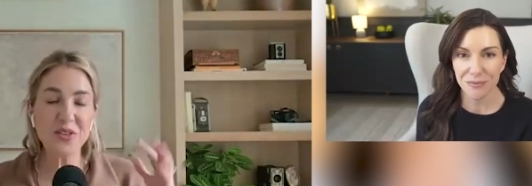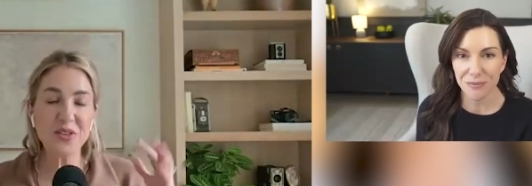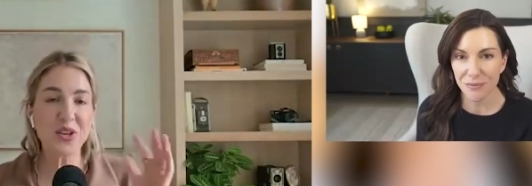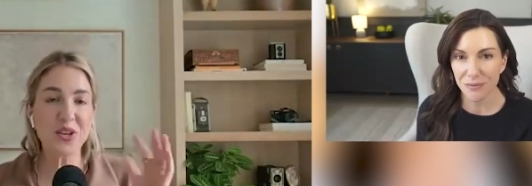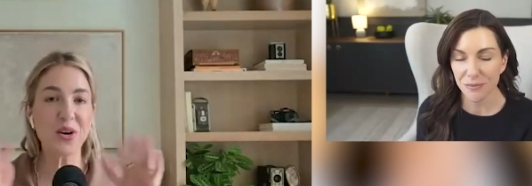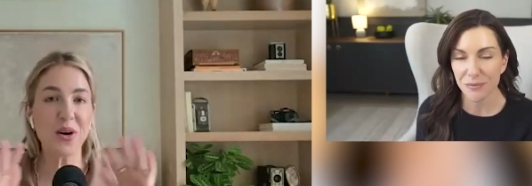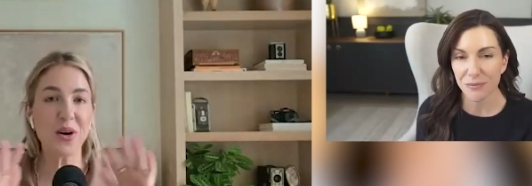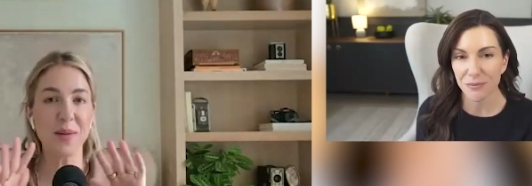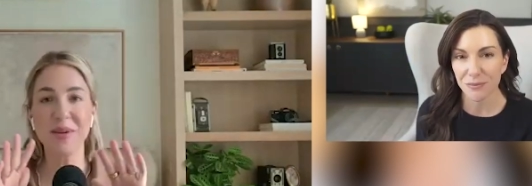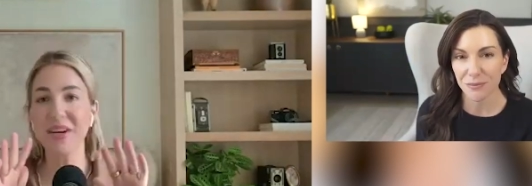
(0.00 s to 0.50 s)

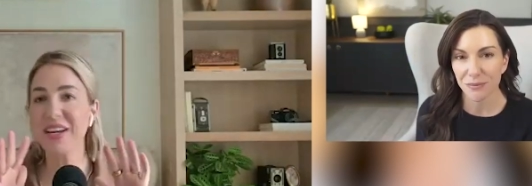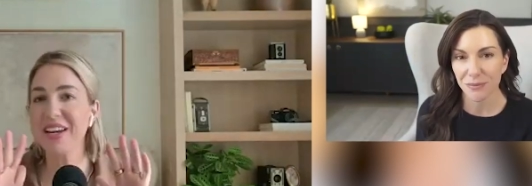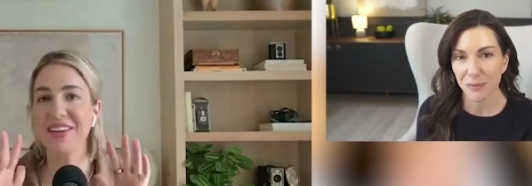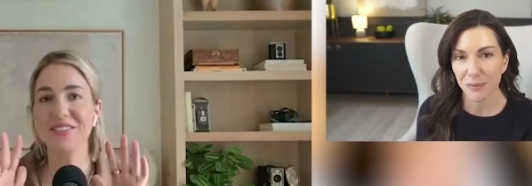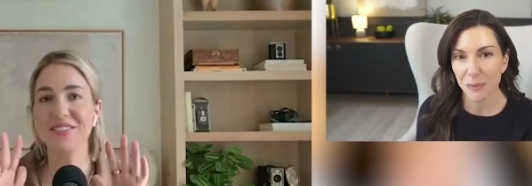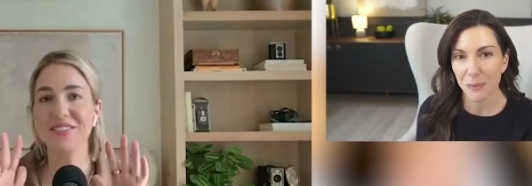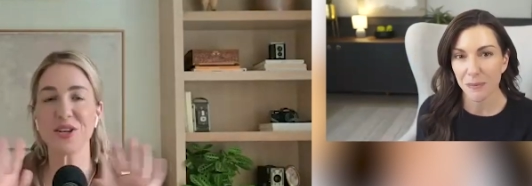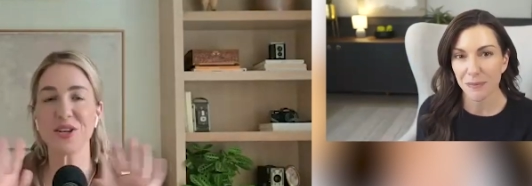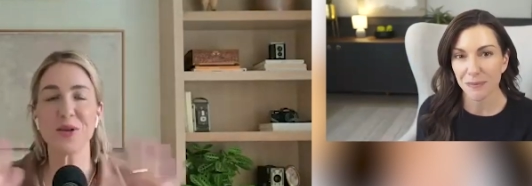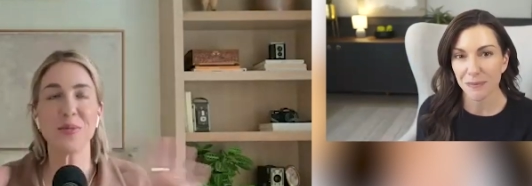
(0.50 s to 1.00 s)
Speaker 1: So I'm going to
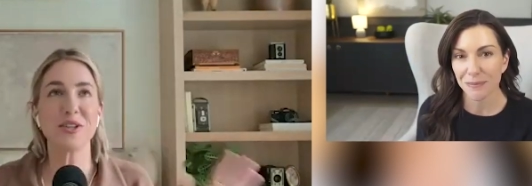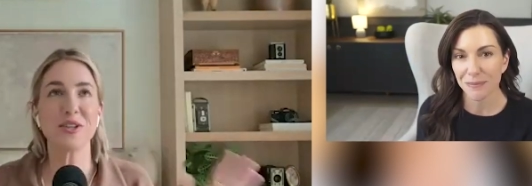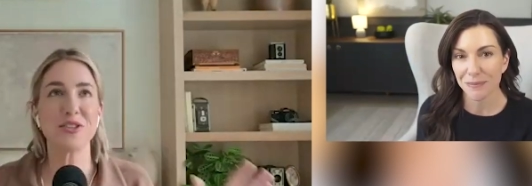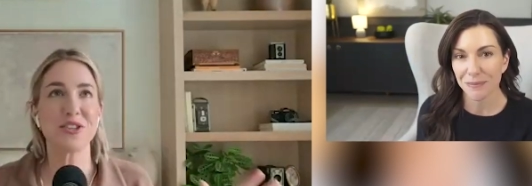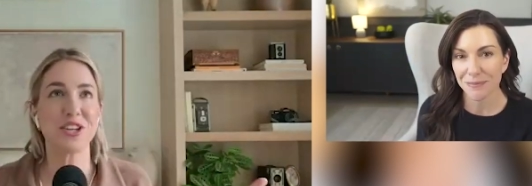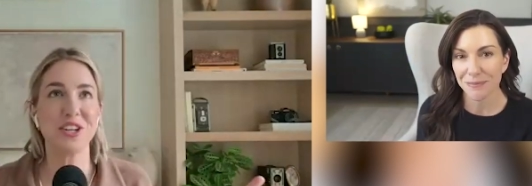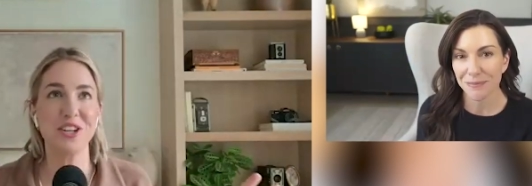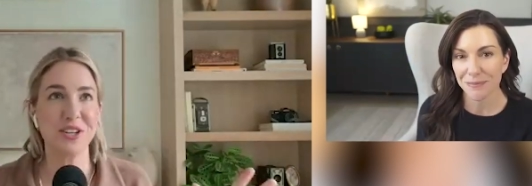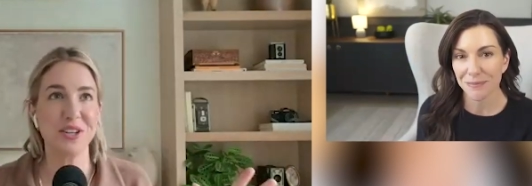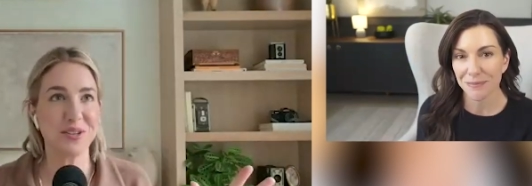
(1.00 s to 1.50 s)
give so
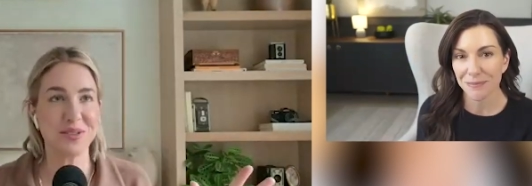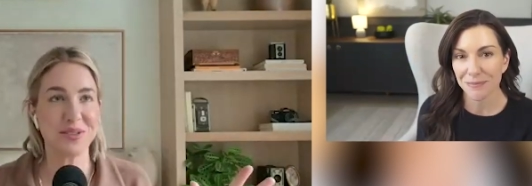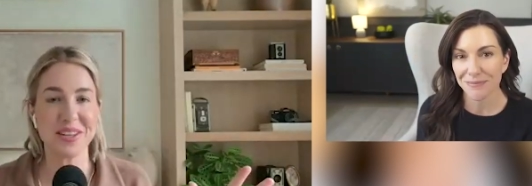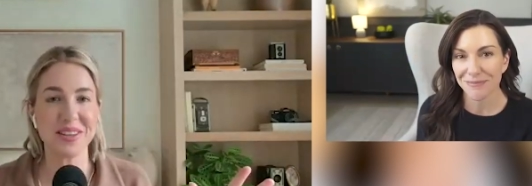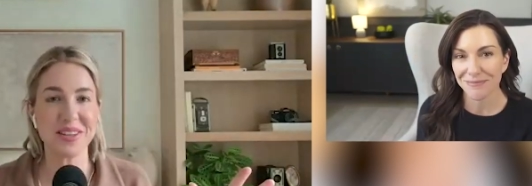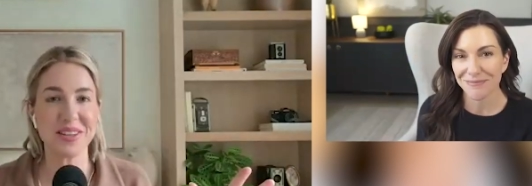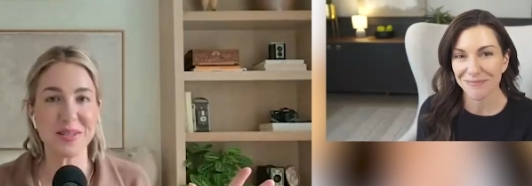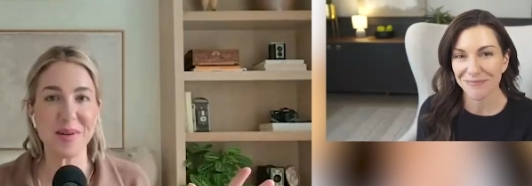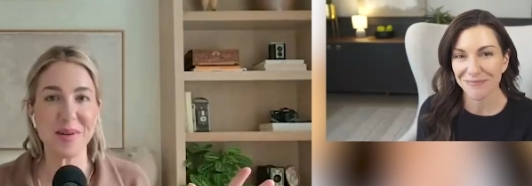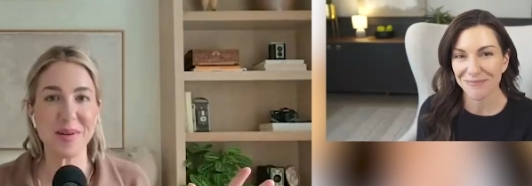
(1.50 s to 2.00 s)
much good
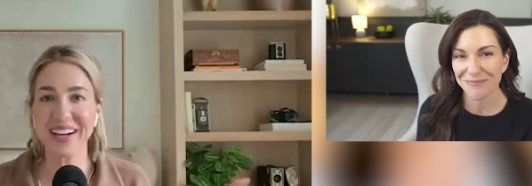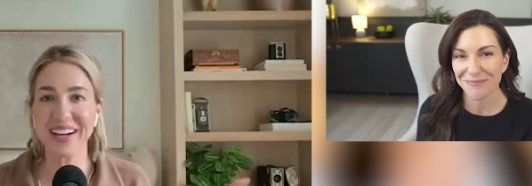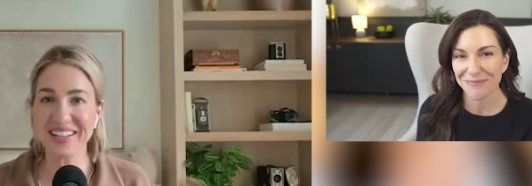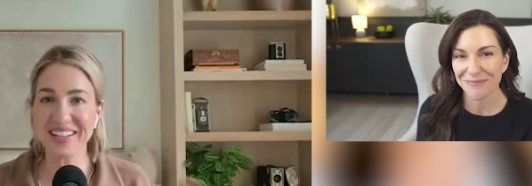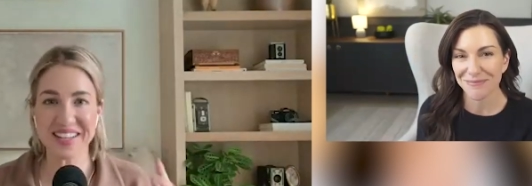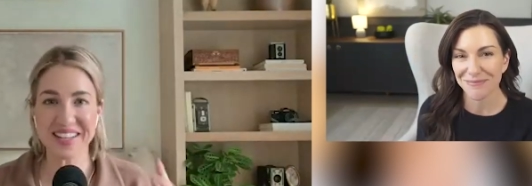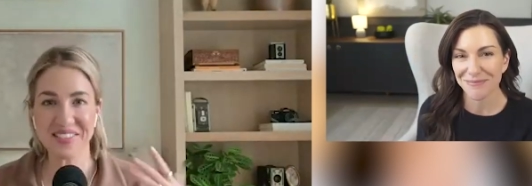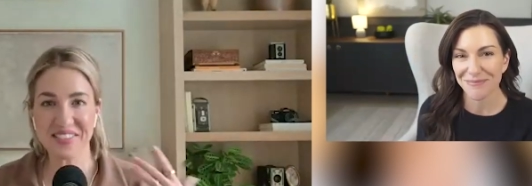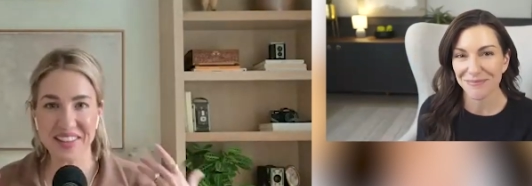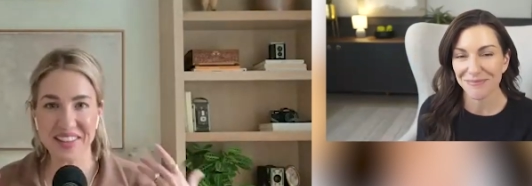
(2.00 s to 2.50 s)
news on this
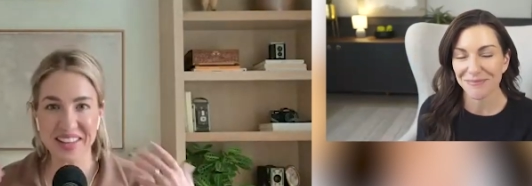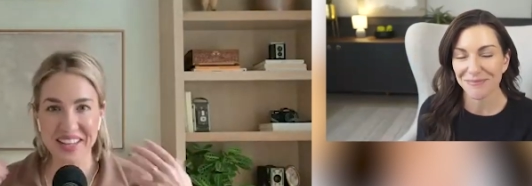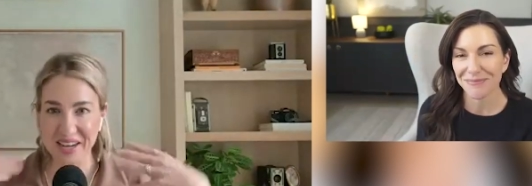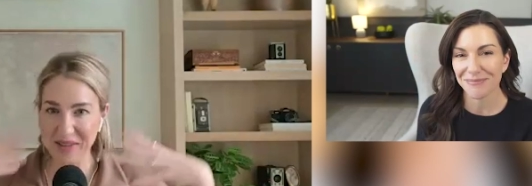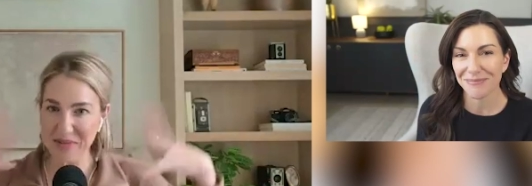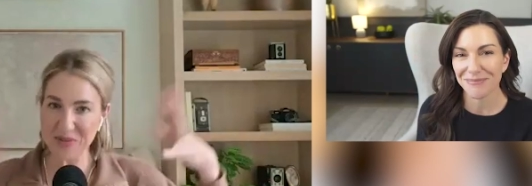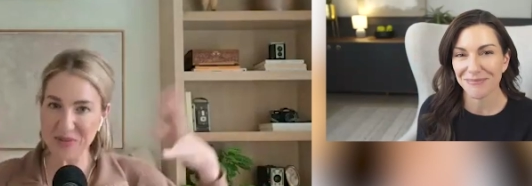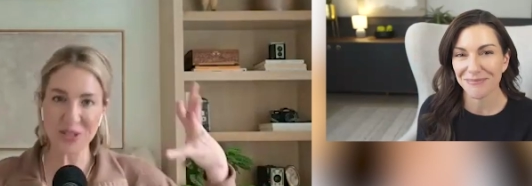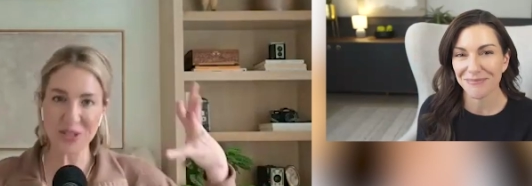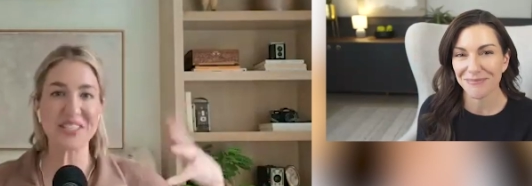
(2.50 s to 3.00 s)
podcast. I feel
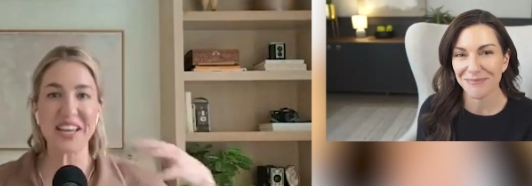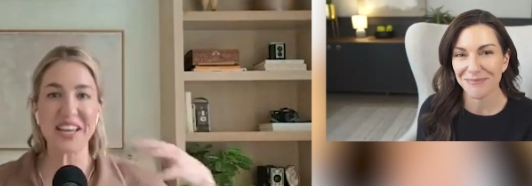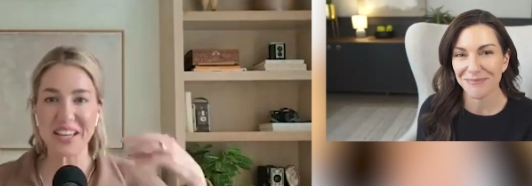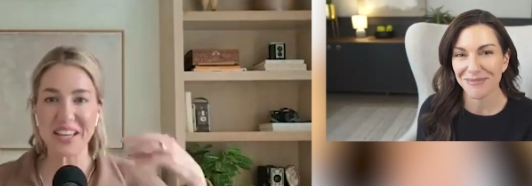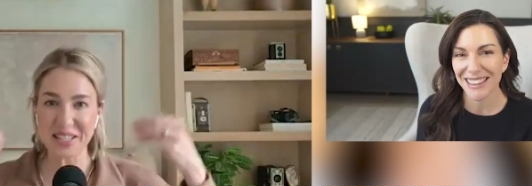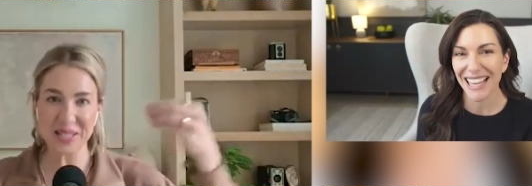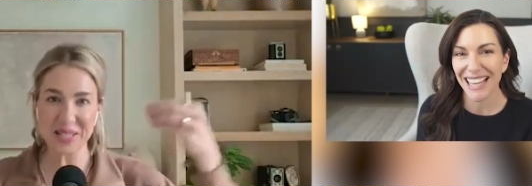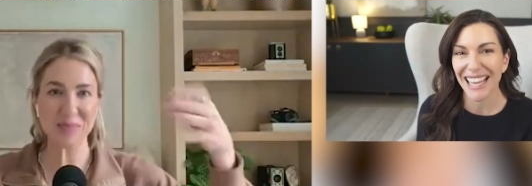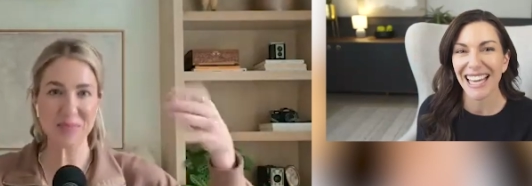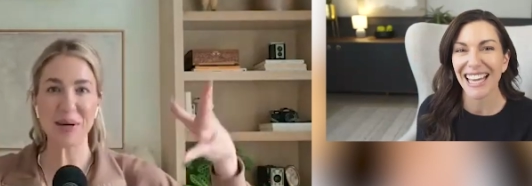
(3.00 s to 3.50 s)
like I'm just
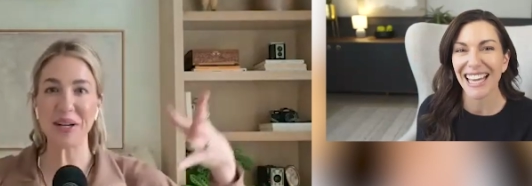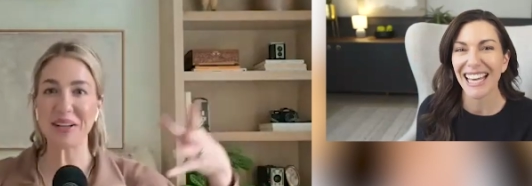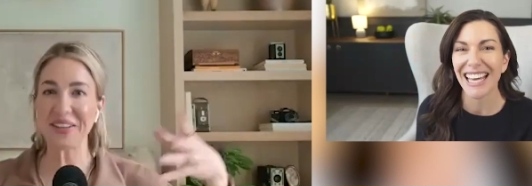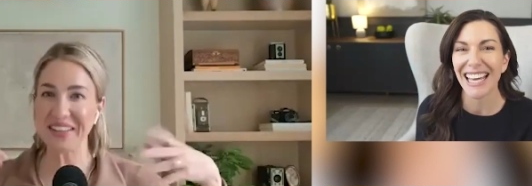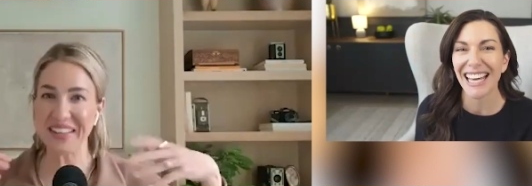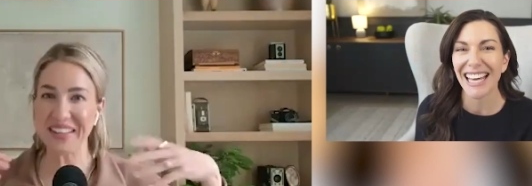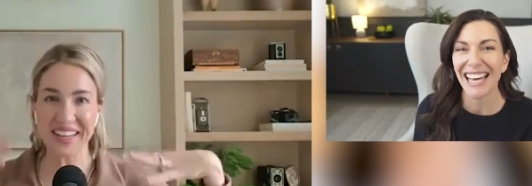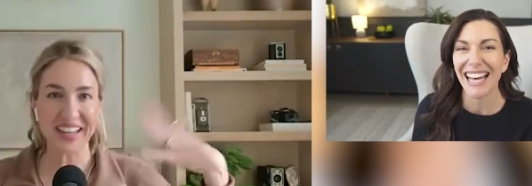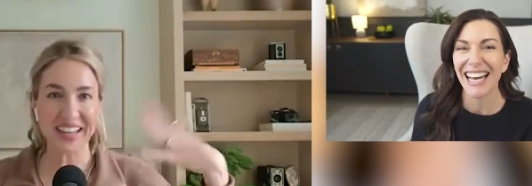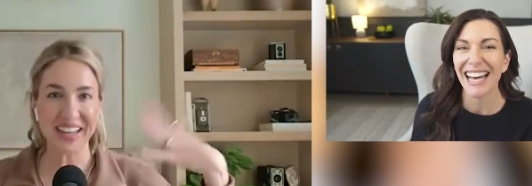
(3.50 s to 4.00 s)
like
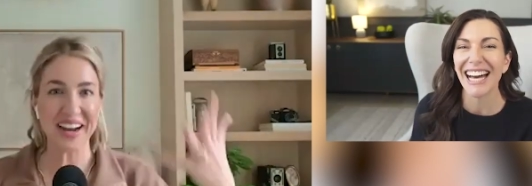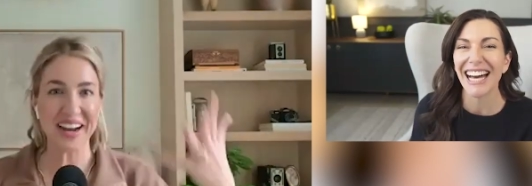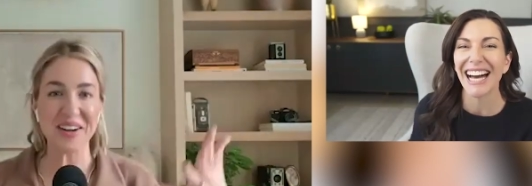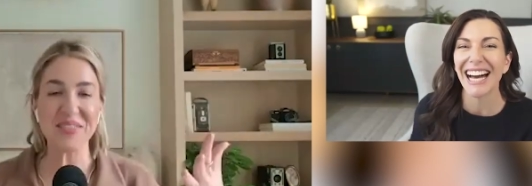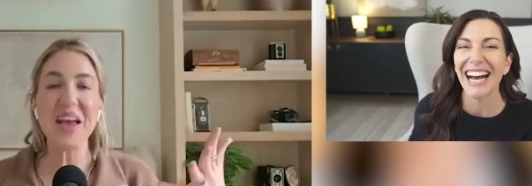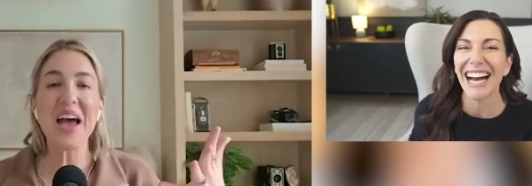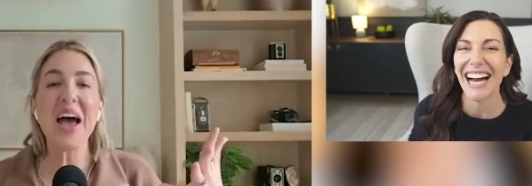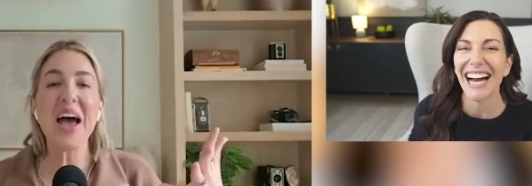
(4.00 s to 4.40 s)
sprinkling it out.